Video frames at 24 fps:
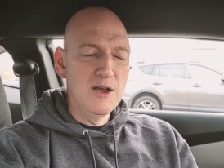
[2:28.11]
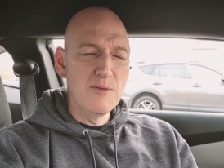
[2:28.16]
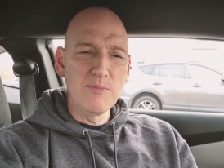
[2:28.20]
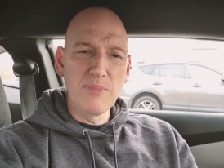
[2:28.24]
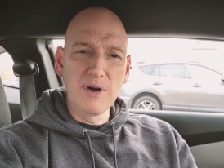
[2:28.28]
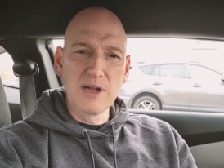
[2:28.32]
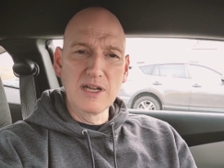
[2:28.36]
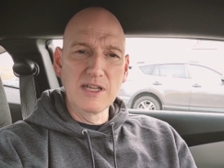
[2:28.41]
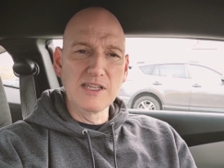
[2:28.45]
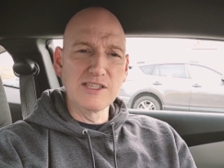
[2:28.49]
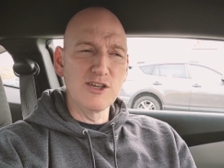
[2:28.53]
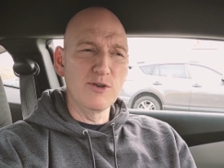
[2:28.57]

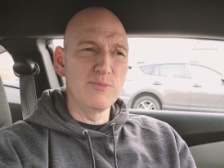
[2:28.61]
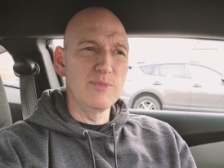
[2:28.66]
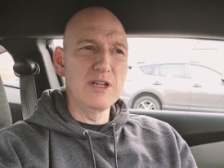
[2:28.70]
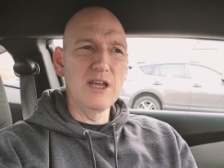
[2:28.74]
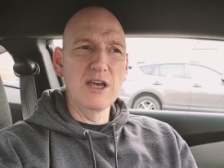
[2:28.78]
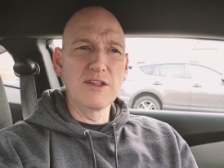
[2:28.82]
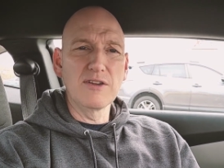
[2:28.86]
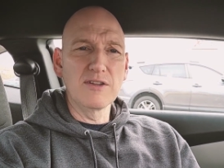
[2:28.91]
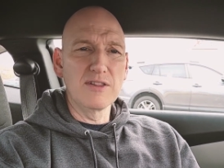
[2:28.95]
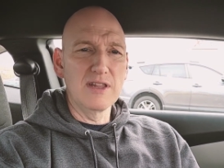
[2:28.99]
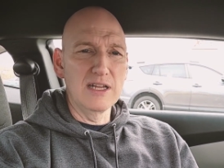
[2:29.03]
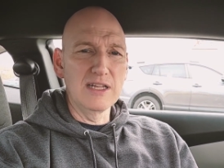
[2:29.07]
but in so many
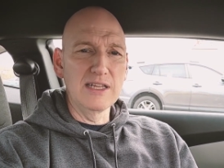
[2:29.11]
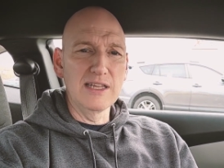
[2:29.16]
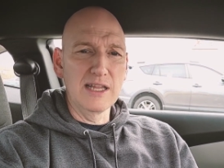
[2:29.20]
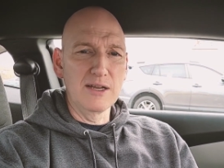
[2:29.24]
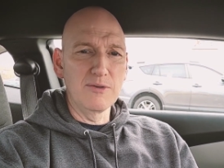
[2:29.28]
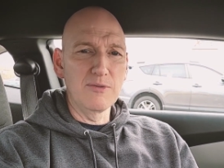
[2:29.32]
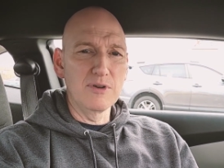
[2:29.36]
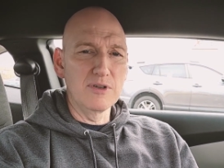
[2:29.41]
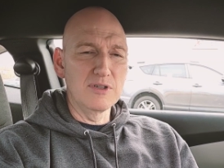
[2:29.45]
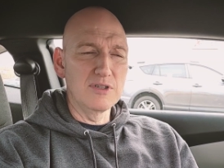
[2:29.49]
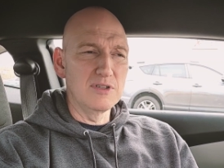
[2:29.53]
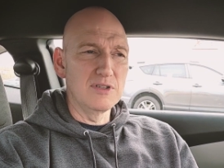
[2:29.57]
other things, they
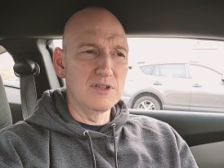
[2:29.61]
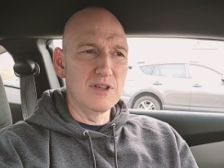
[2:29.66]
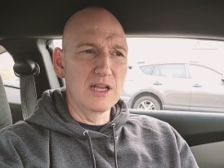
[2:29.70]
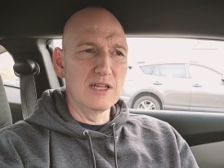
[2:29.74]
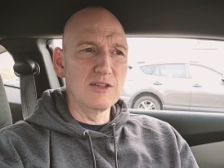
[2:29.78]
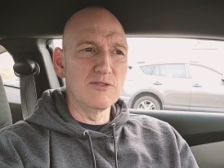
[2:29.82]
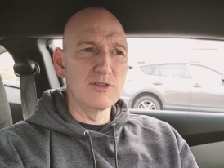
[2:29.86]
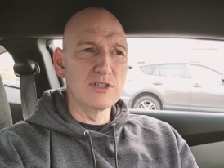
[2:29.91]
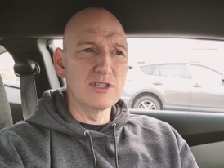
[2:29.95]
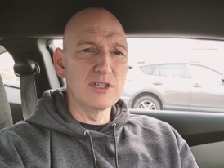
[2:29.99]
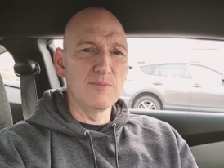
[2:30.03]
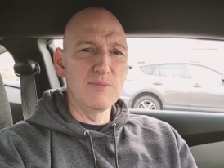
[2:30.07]
were
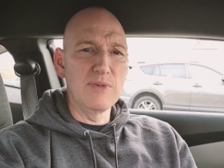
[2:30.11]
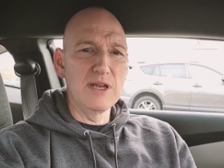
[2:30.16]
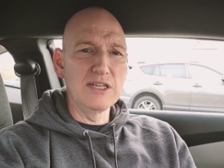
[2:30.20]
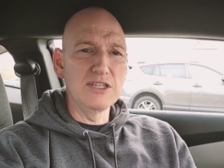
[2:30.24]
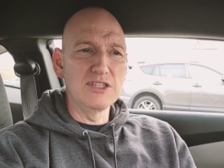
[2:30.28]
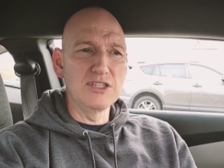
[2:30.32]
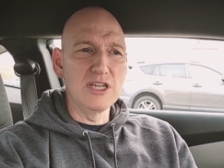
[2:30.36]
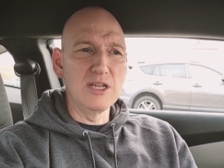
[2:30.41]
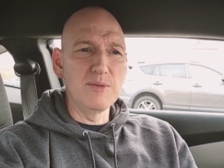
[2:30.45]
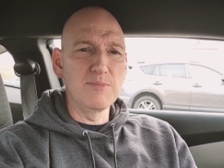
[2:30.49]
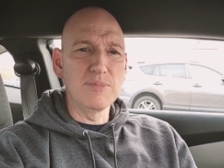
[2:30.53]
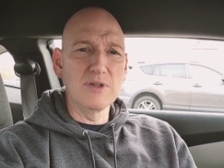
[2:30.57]
things were just made
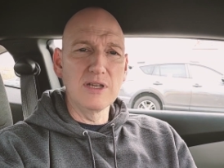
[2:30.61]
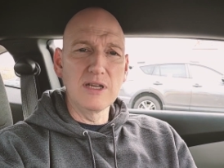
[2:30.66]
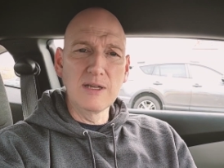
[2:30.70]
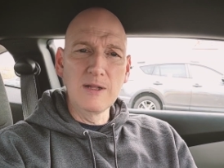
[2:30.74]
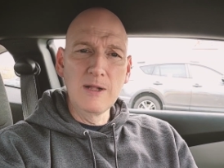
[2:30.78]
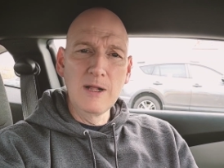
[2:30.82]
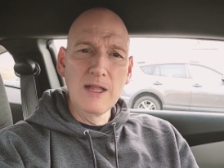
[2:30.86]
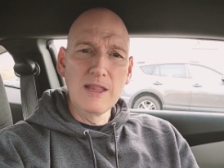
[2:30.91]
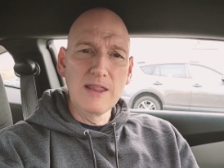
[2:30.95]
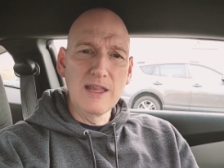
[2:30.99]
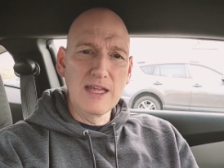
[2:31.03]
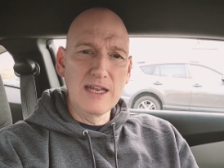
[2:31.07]
cheaply.
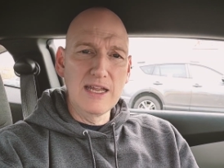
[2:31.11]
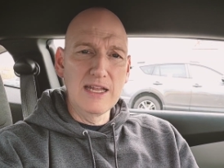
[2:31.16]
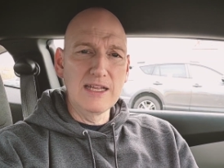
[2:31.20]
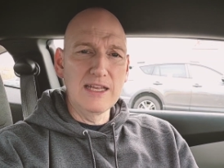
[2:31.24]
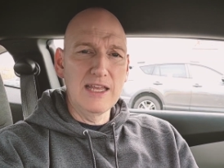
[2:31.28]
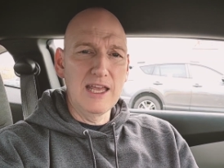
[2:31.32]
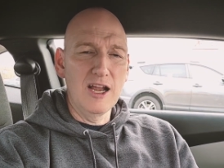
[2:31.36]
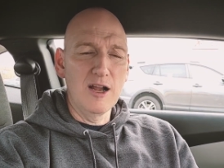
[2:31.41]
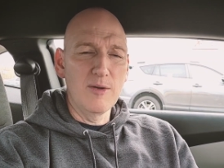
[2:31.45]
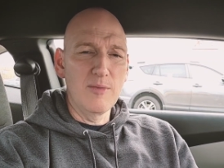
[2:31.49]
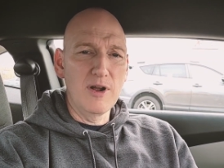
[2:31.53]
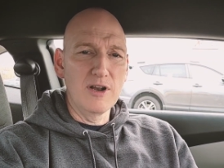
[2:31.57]
They didn't
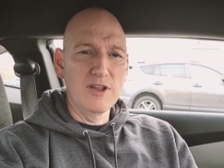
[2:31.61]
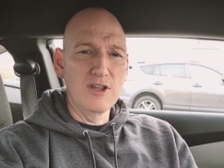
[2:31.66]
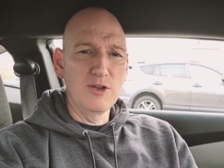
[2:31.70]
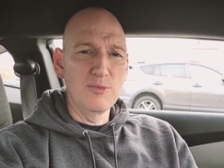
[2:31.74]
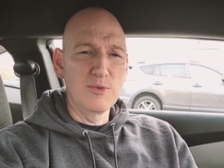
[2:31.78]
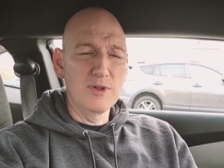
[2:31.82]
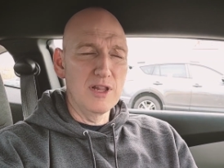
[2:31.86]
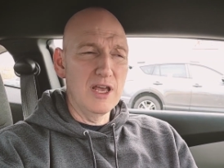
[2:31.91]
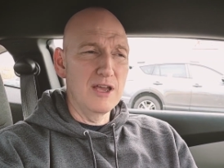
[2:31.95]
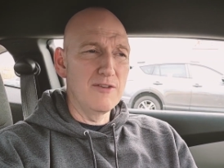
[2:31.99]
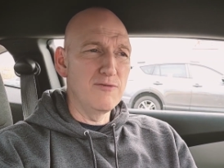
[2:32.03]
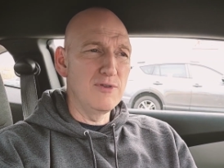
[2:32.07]
care about
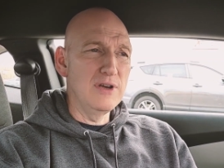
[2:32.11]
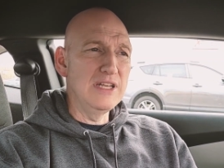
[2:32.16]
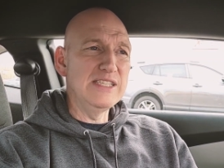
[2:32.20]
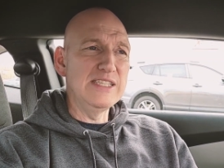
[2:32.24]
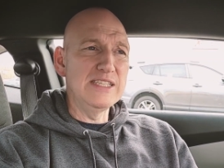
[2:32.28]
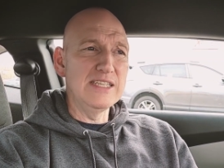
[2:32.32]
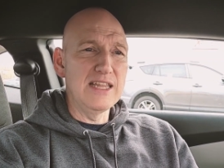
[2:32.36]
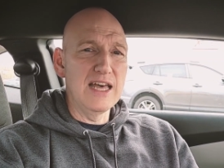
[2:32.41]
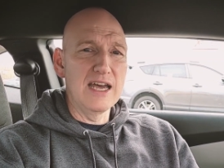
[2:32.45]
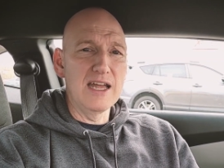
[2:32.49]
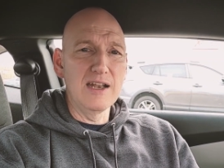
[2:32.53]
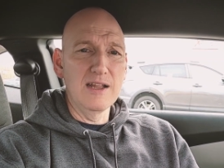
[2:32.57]
human life. We see
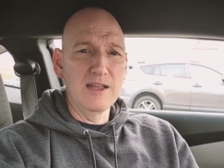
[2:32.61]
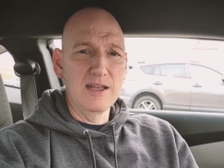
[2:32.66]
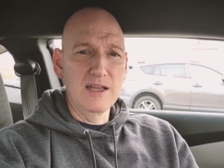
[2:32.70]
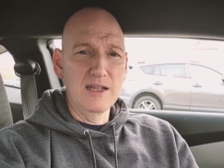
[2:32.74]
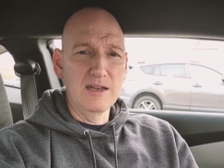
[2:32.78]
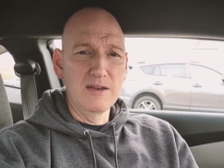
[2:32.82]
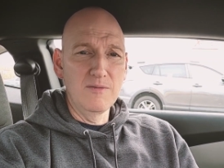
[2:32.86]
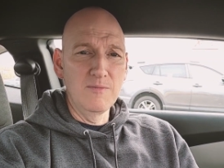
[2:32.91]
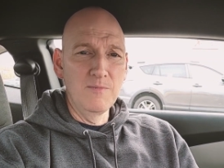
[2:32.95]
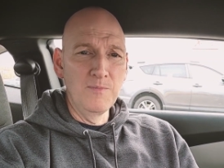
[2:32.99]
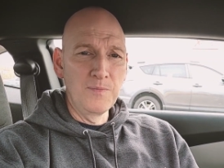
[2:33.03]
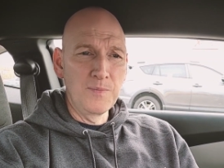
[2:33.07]
that
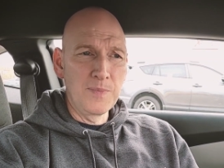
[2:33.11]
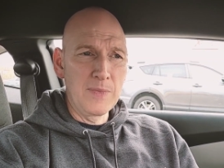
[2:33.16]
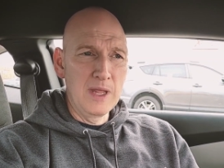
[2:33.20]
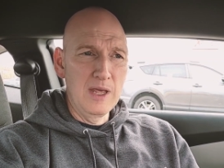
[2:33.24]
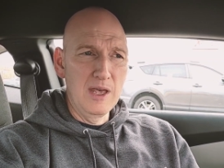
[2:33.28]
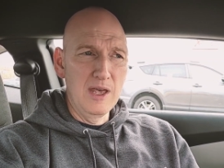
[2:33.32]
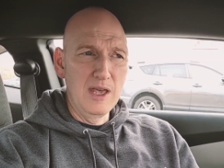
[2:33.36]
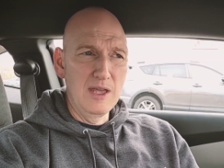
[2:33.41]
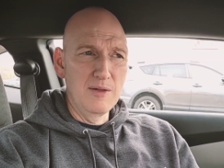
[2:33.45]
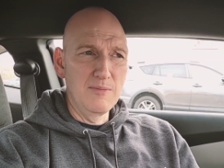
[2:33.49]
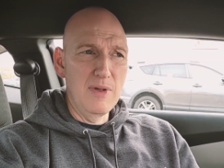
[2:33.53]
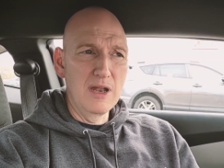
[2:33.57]
in
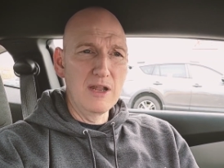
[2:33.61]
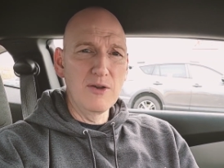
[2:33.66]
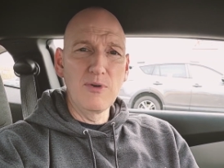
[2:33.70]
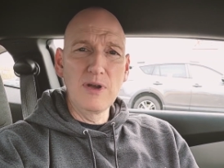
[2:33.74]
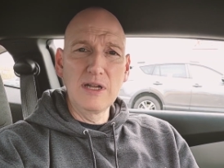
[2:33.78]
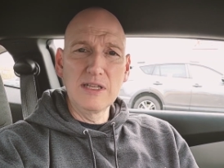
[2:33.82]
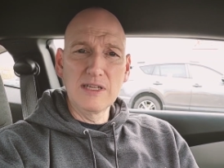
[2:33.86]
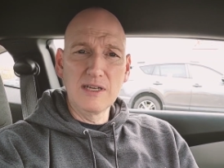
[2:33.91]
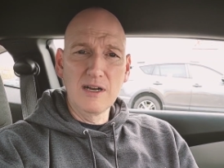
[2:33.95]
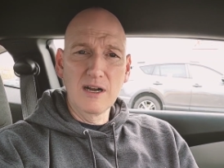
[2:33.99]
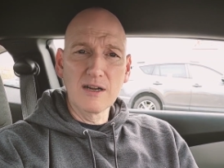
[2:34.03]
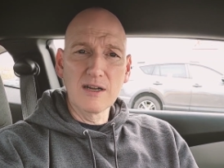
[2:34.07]
in many
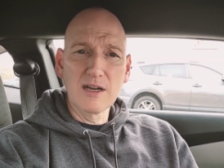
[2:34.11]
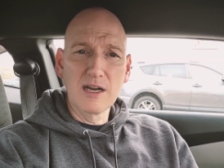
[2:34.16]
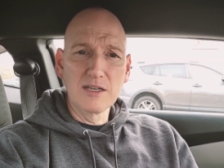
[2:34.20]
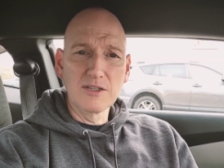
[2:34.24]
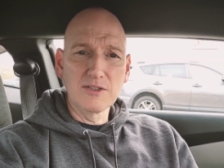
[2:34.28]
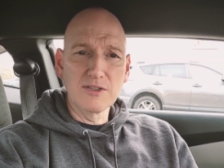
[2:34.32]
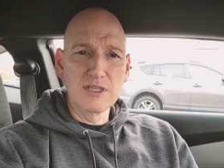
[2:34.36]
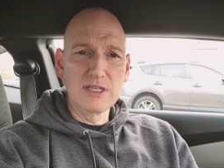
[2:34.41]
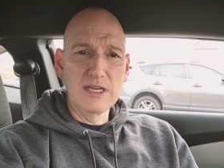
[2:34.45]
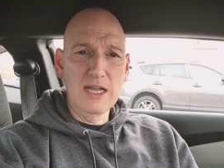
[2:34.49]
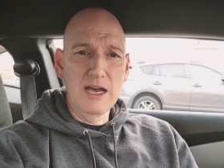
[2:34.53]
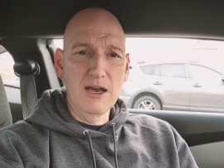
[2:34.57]
ways in our
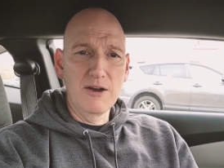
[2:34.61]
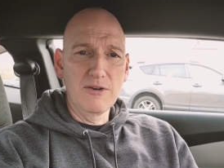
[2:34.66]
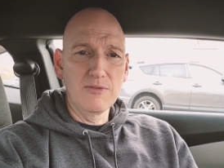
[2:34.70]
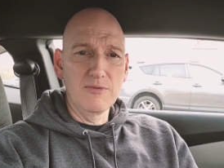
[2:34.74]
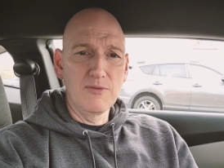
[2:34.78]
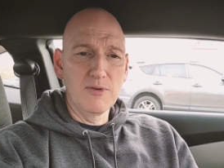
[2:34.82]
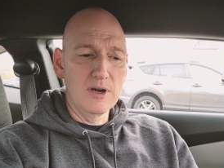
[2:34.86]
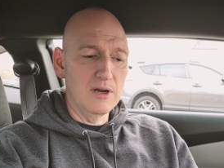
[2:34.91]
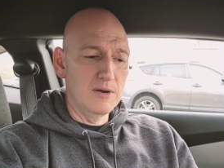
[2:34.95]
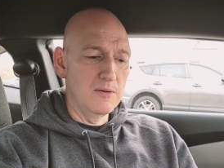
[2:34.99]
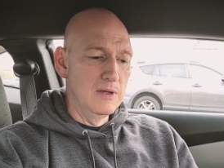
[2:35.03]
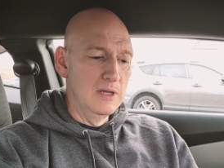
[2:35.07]
country now,
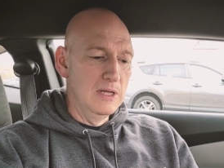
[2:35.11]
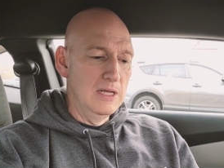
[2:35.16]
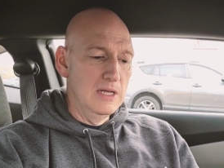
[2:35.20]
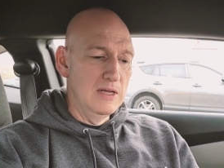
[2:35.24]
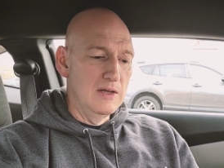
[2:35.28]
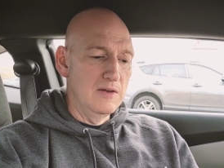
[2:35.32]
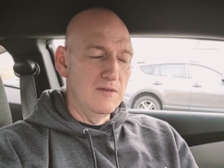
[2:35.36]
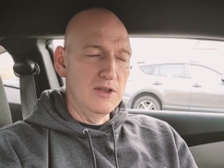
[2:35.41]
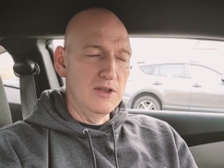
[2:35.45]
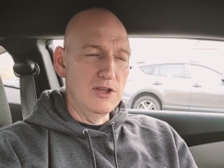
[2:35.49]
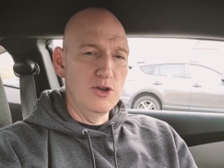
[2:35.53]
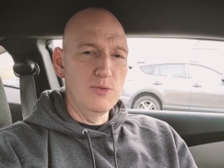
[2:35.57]
where
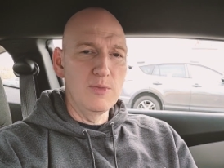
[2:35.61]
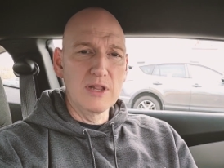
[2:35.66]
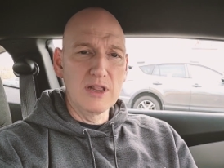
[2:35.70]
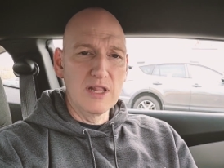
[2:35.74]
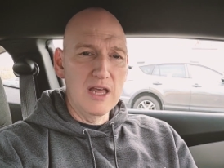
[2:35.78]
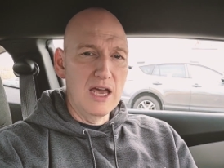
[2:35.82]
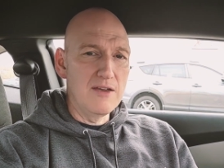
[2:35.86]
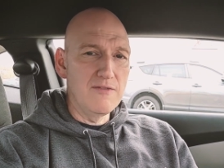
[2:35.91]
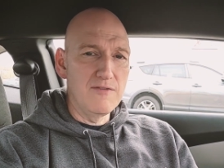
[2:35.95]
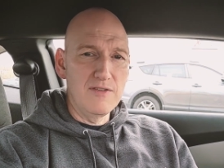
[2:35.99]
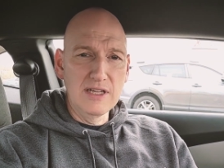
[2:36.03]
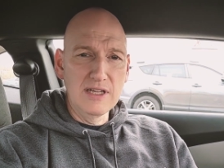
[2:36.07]
human
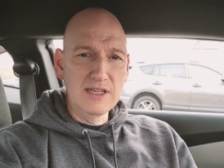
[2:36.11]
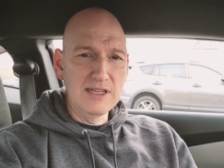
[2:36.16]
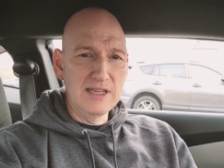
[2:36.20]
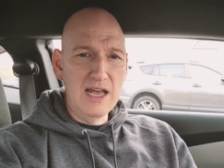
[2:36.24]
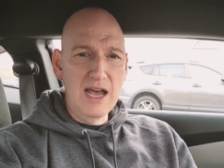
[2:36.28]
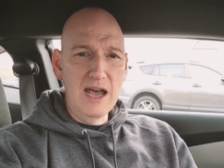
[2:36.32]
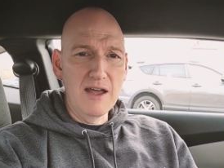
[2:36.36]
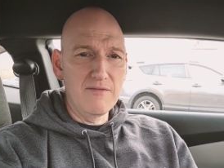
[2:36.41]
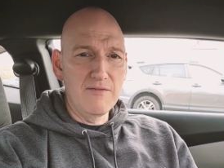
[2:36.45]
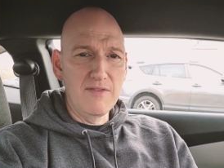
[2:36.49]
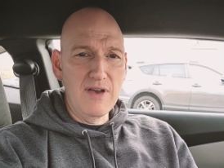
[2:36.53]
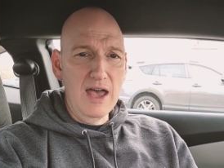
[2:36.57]
life is
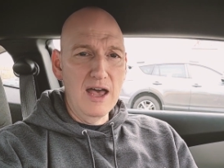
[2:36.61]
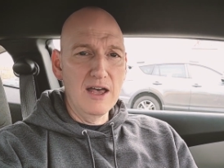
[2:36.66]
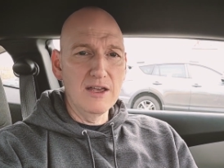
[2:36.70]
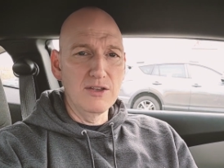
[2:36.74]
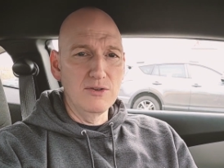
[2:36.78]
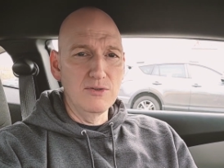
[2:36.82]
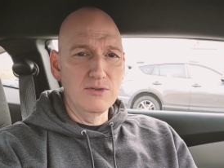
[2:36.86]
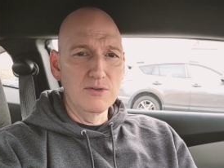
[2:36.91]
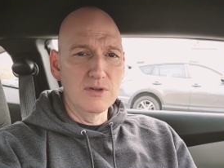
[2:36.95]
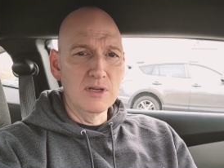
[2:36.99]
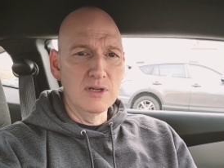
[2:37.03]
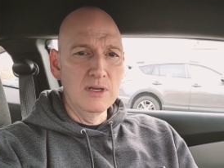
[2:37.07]
not
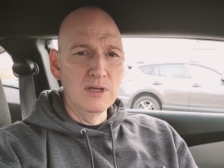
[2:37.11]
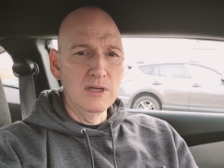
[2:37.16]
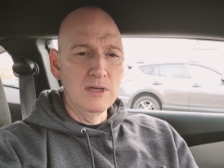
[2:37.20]
valued,